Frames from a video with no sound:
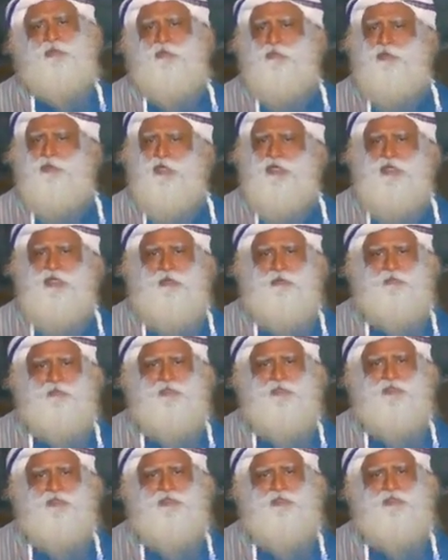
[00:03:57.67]
the
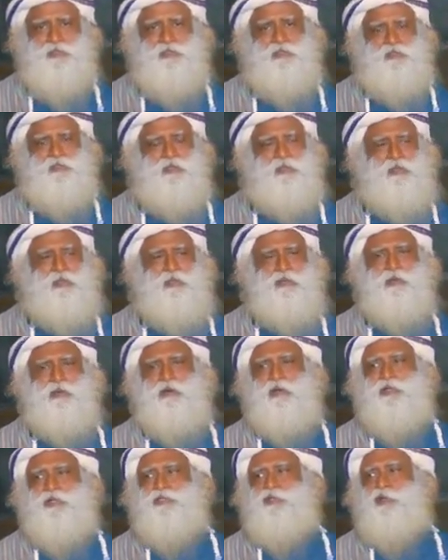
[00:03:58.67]
breakups,
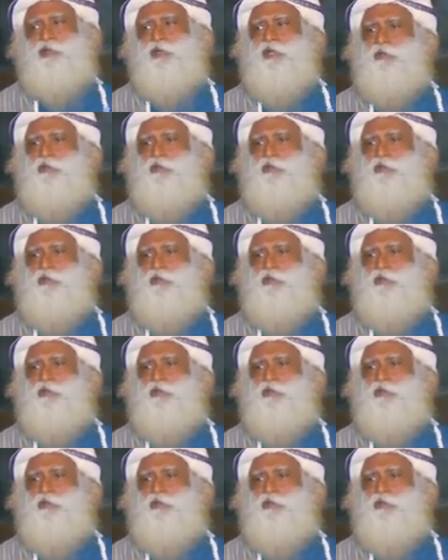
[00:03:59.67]
law is not